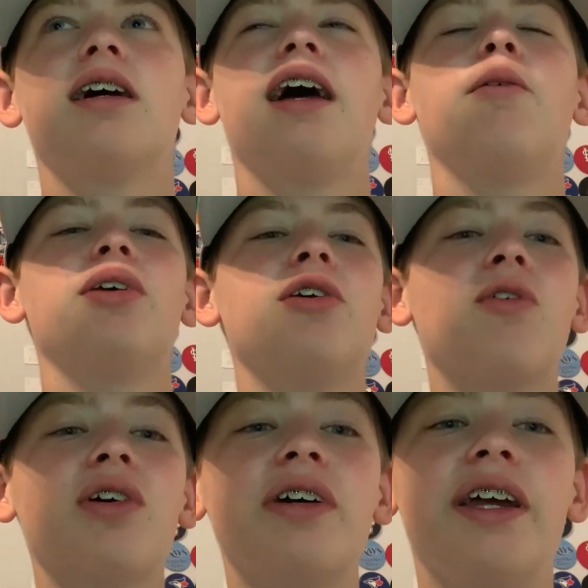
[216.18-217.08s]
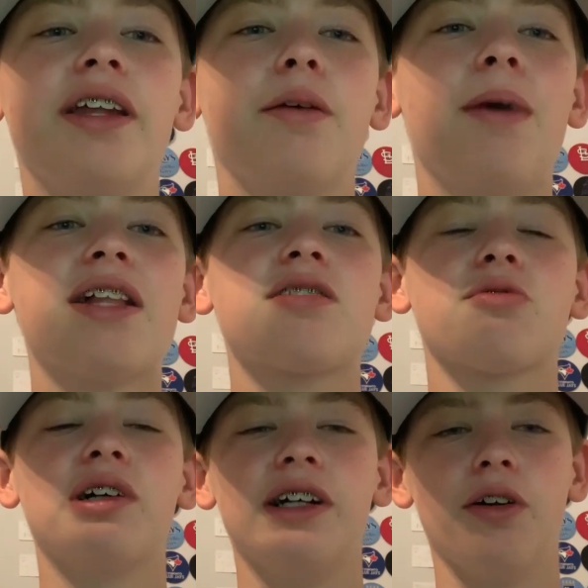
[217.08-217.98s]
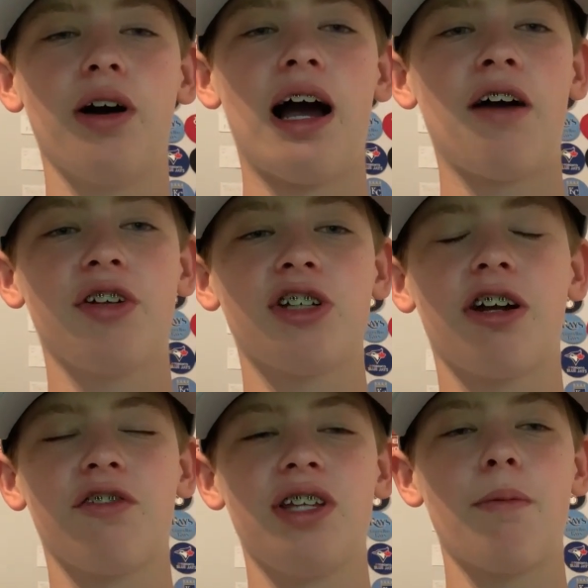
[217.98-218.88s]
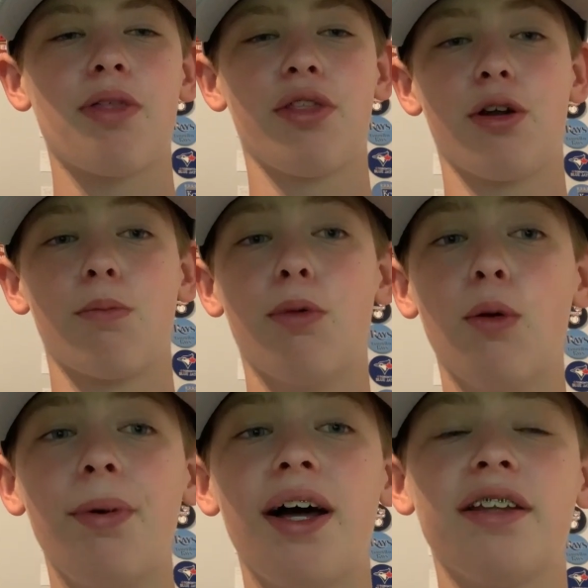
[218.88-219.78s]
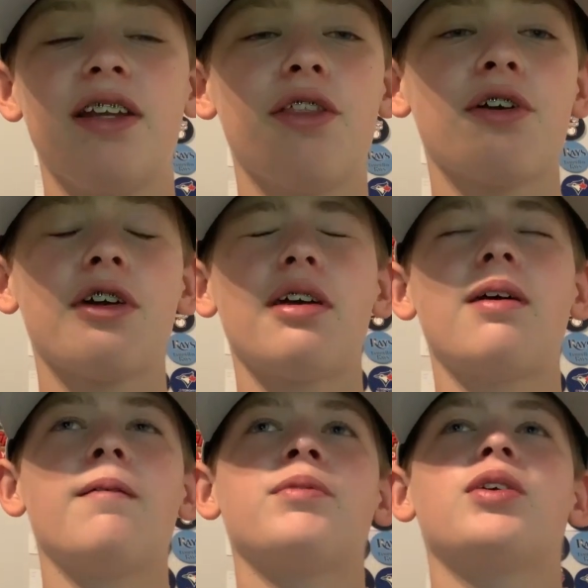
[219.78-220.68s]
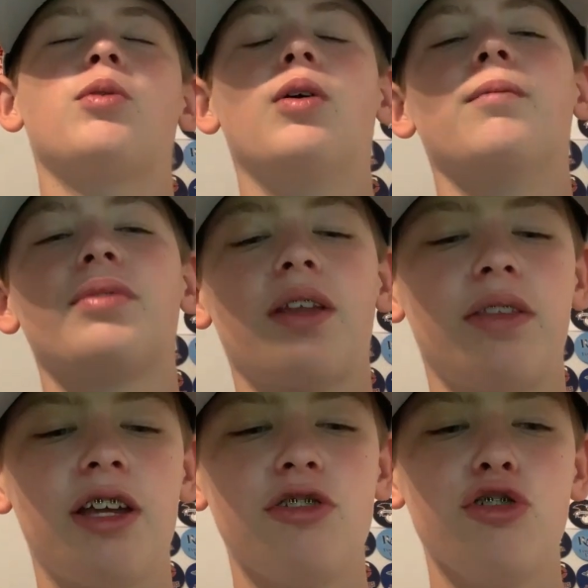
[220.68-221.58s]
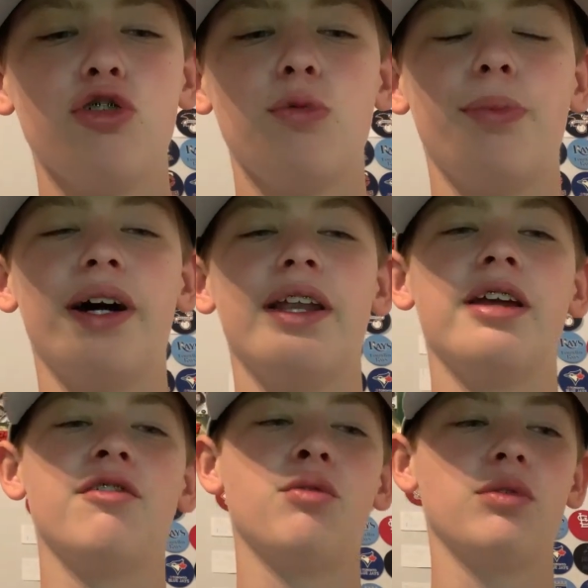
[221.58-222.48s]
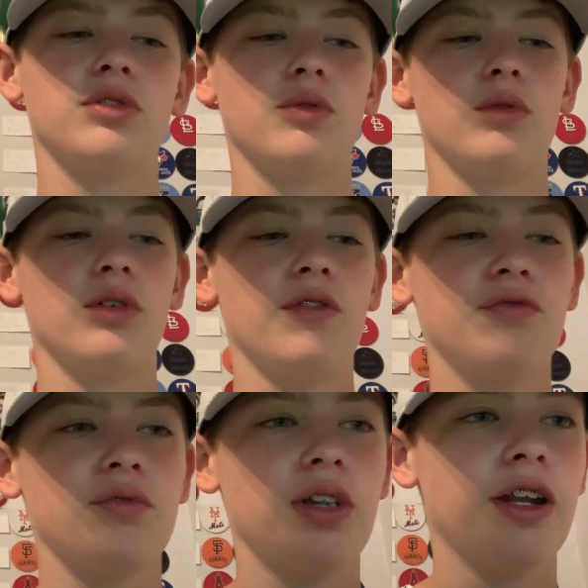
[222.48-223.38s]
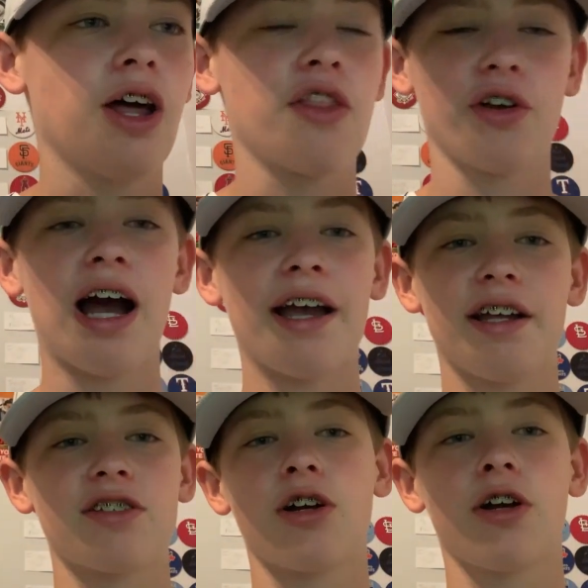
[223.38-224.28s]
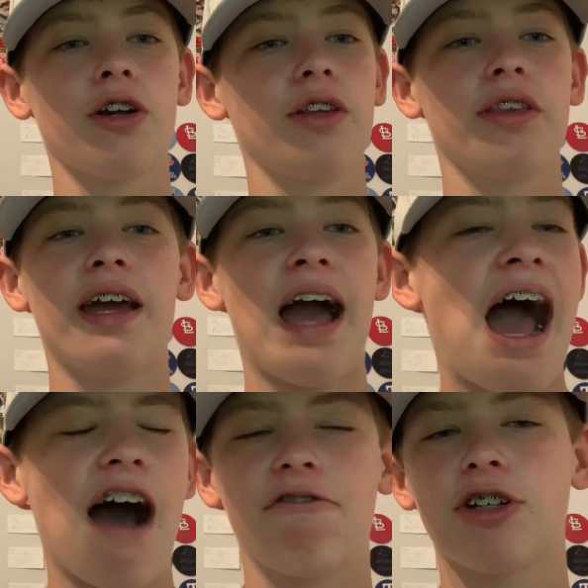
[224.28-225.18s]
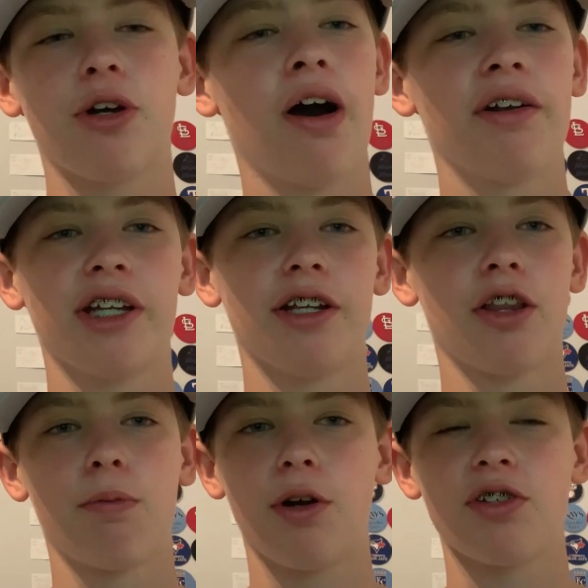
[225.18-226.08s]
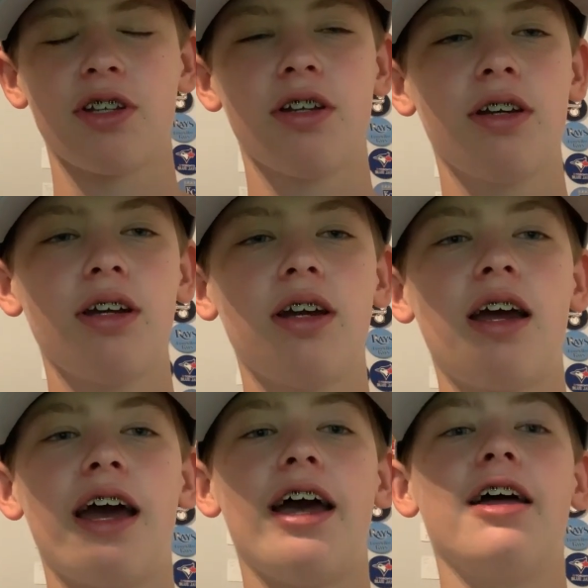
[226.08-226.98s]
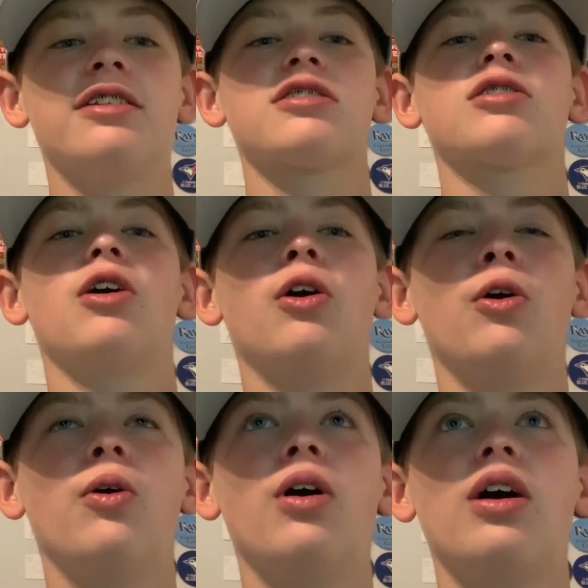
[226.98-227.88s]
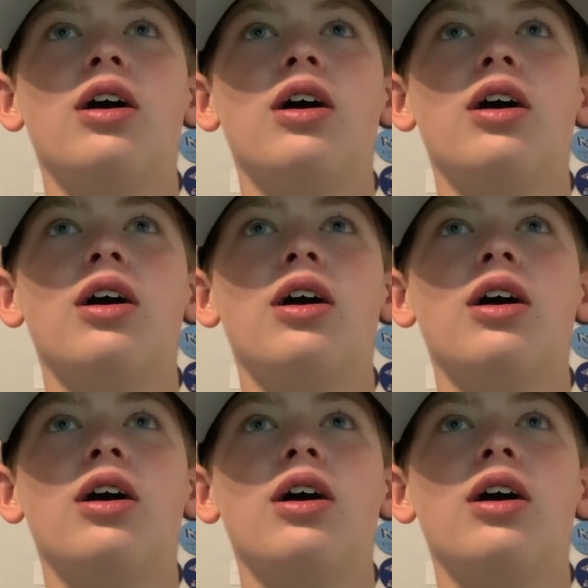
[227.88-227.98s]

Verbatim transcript: And we don't really, the Mets really don't have a ton of depth in their bullpen either. Well, they do, but if another guy gets hurt, they have to go out and get another person. And so